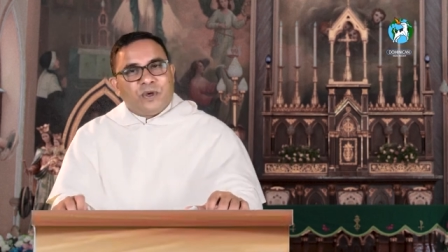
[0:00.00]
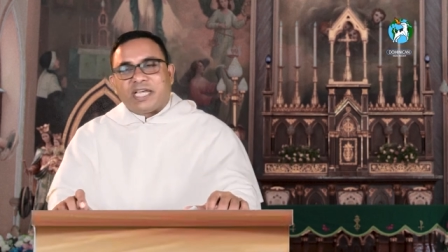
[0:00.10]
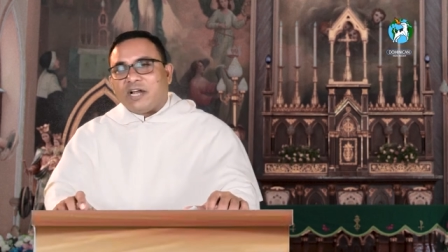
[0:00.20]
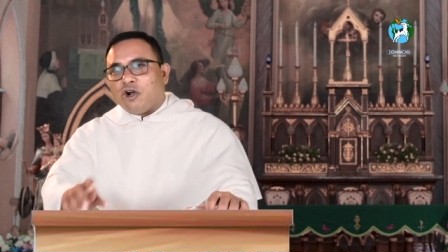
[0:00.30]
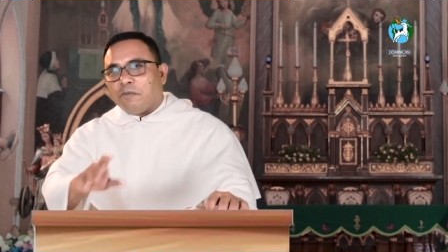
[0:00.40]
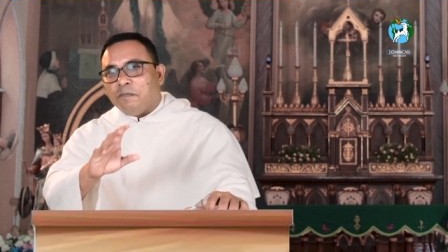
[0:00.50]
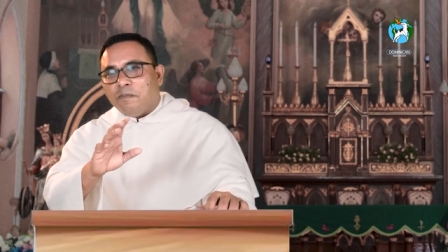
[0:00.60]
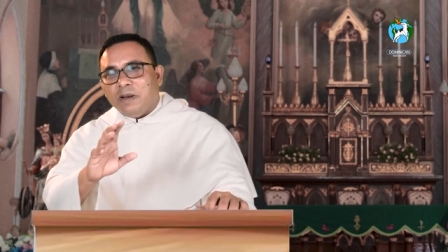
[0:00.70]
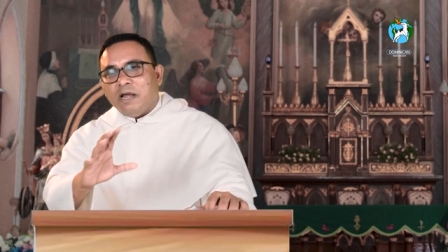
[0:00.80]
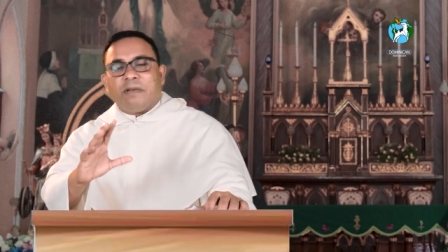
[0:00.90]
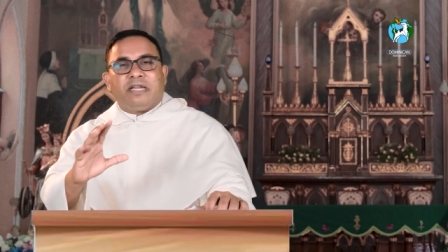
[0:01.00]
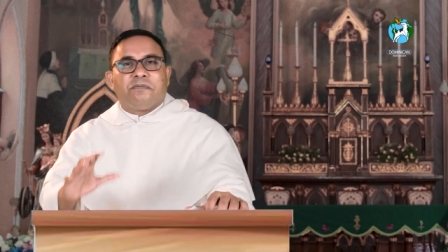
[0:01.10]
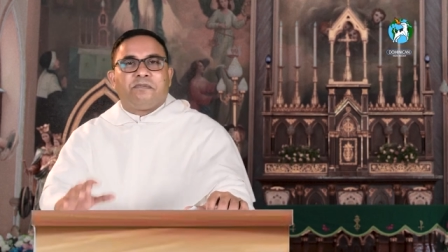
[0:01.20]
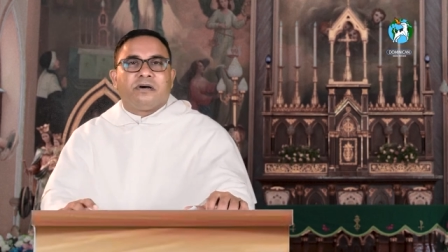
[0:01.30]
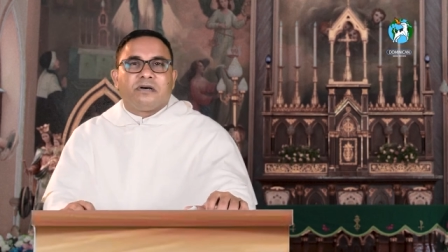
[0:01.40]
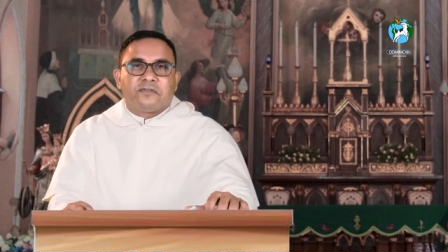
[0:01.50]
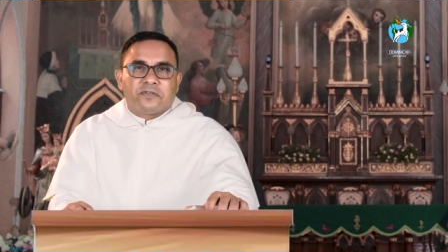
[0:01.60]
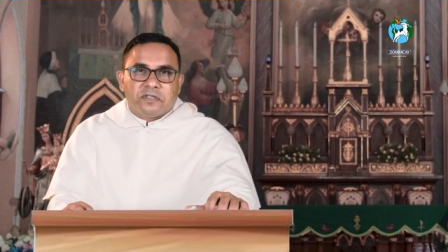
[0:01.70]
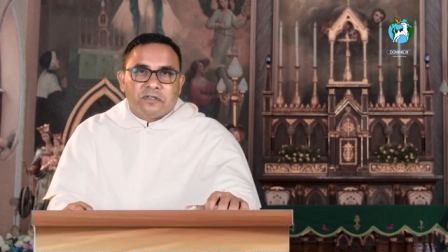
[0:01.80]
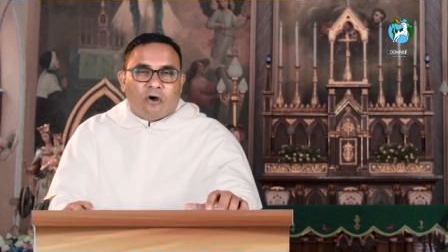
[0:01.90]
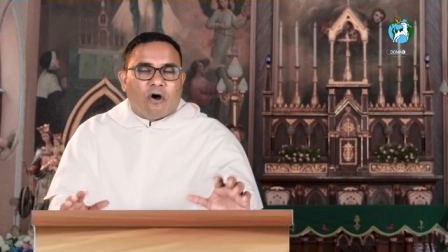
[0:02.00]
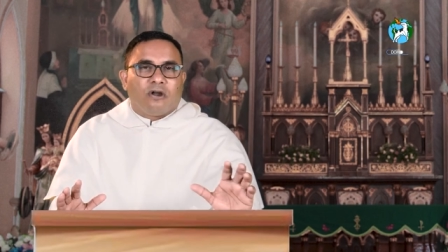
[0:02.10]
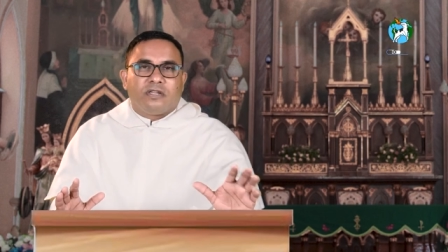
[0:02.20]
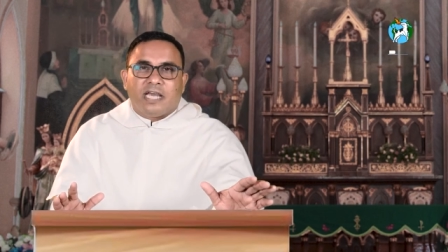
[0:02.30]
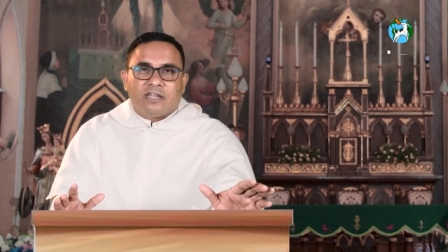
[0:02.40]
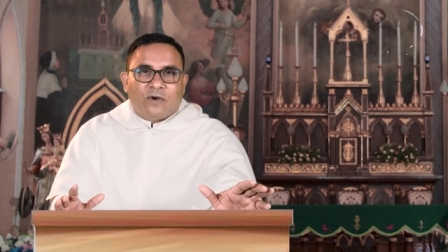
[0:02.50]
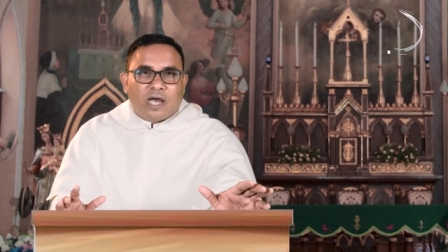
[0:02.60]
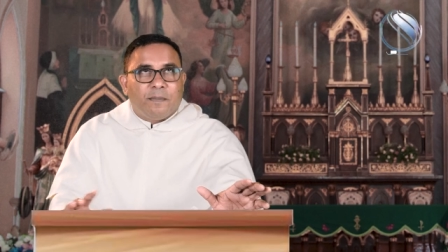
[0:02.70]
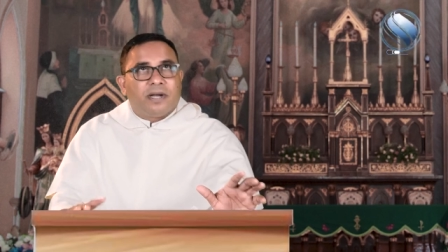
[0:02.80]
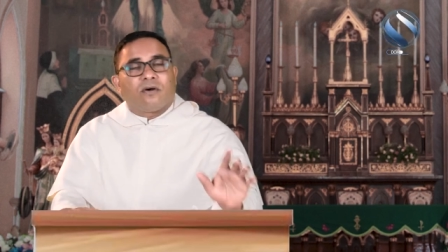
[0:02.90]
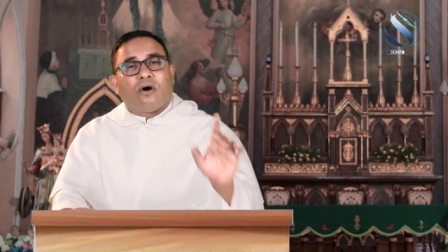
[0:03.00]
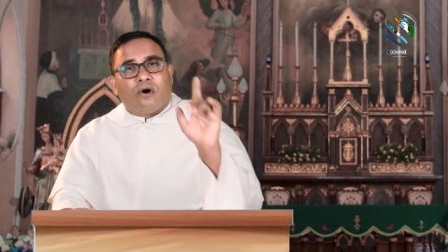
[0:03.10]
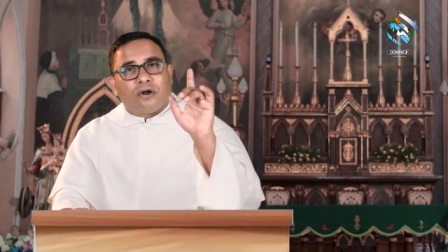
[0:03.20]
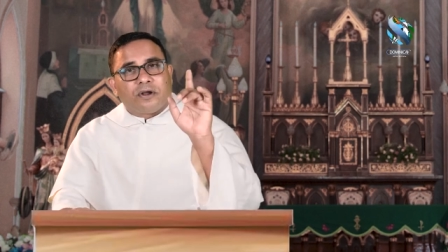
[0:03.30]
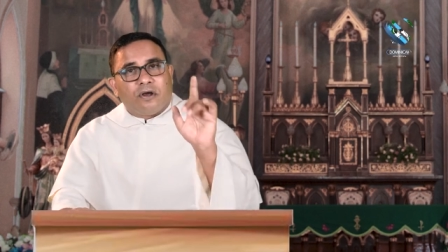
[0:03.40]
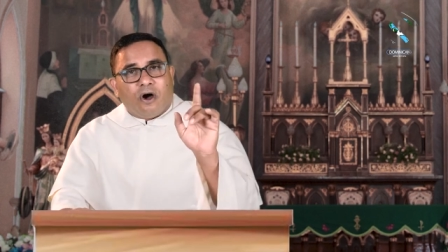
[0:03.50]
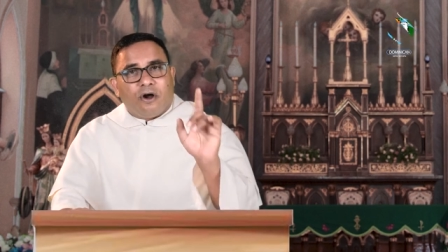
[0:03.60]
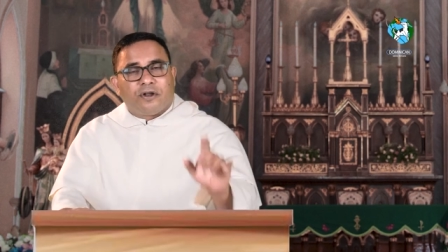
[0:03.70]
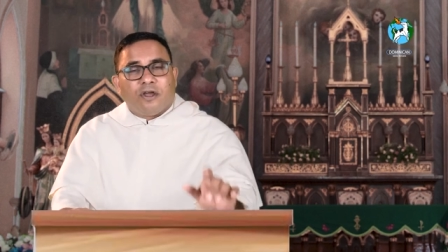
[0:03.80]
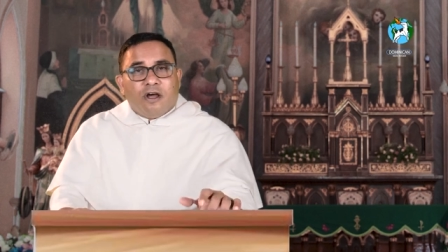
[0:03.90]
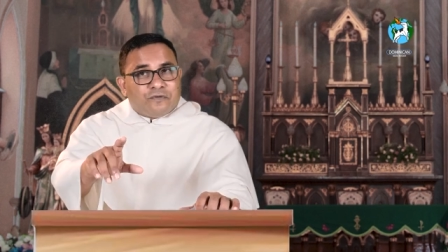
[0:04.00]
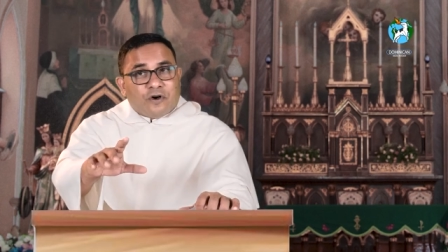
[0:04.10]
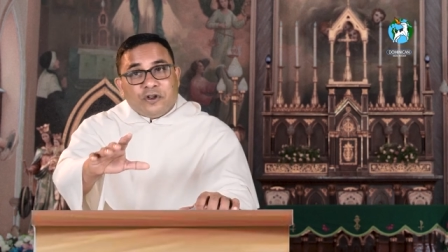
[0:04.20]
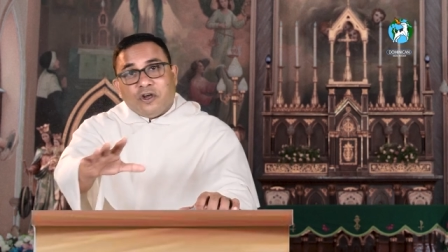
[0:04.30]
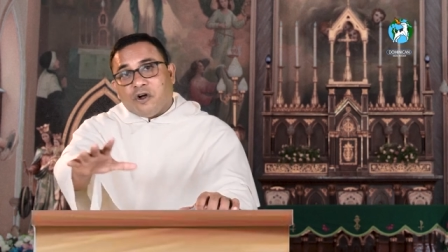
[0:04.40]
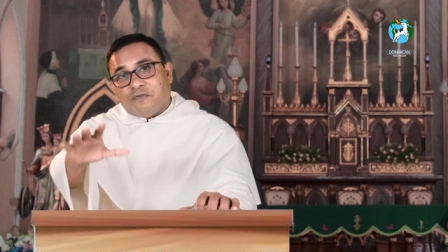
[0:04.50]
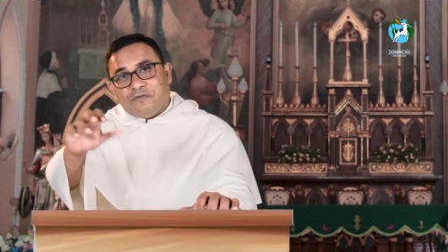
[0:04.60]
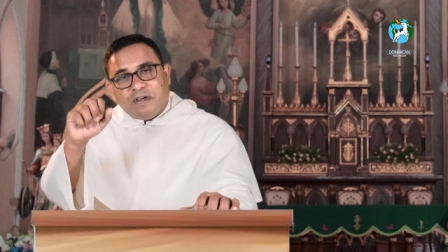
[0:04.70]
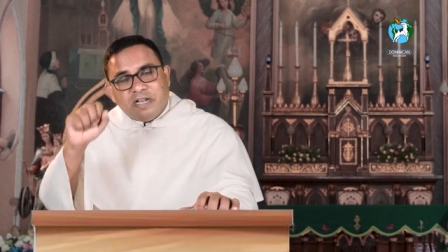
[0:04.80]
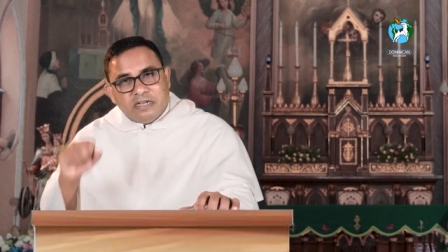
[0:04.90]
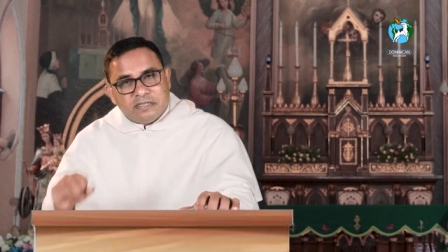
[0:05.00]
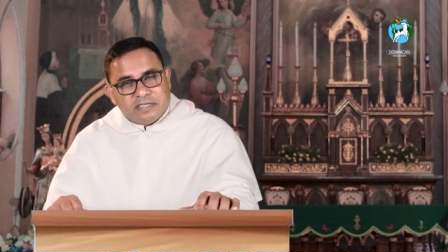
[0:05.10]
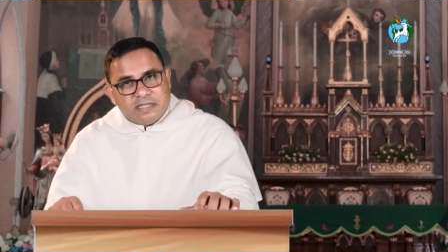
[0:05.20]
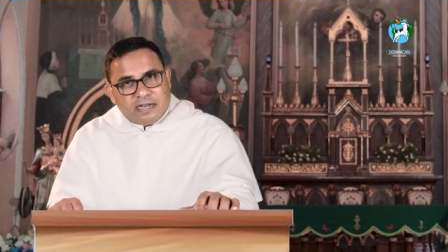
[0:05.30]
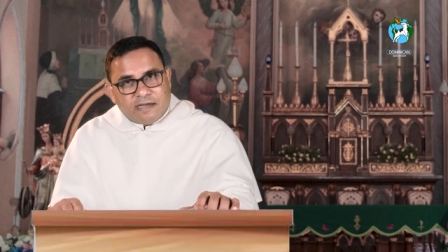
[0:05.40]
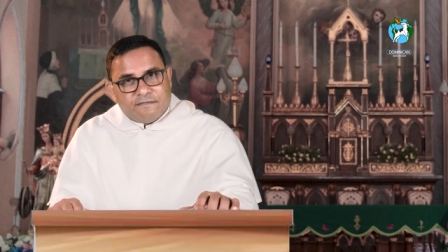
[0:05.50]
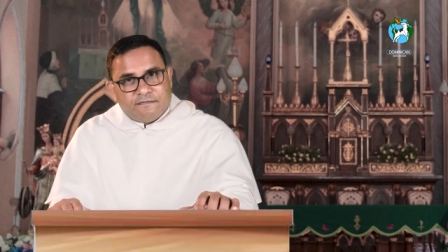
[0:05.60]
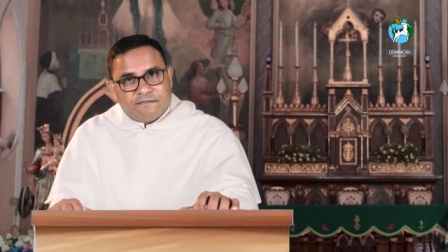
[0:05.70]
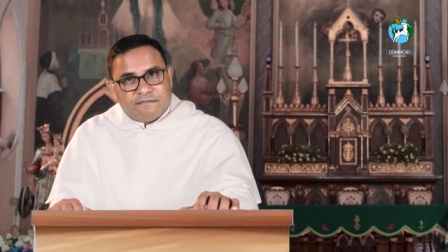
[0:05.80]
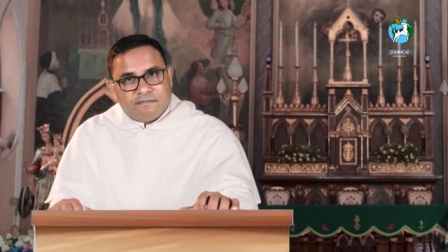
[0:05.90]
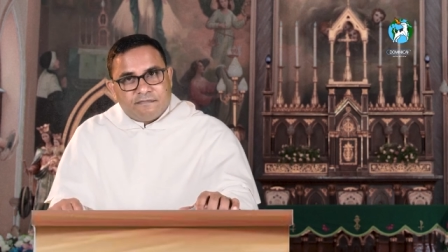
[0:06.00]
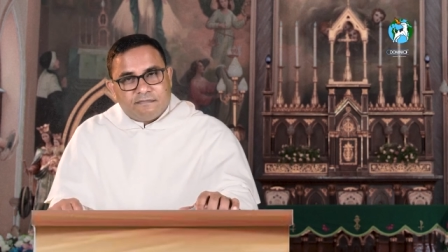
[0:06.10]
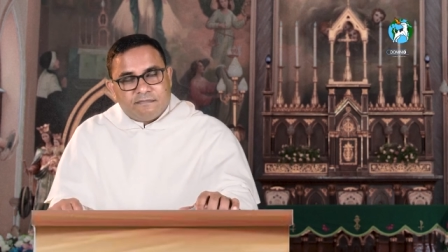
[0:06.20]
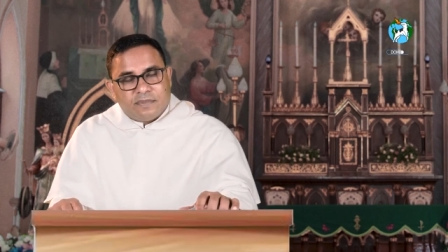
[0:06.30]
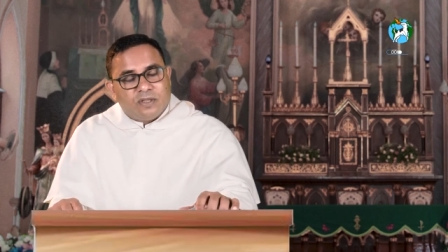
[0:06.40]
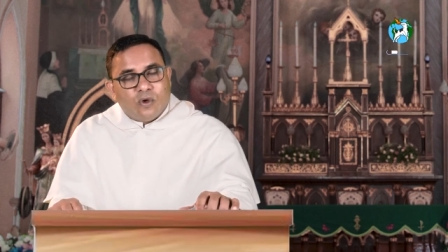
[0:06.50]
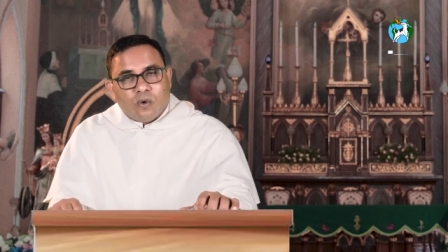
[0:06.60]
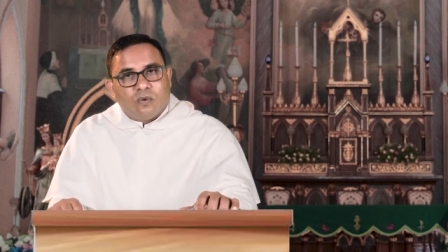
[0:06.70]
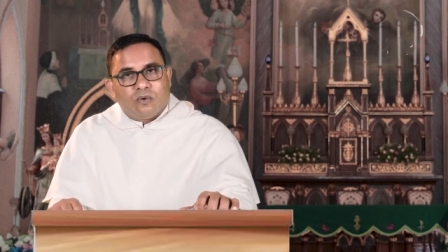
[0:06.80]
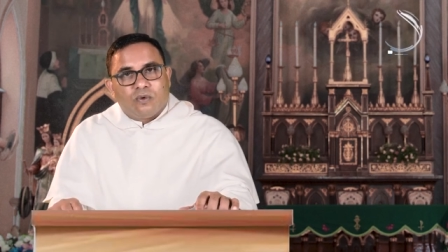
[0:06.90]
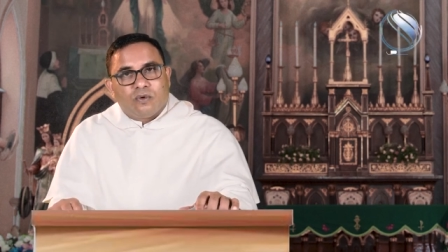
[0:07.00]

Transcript: You cannot blame any person or the environment or God for your failures in life. No.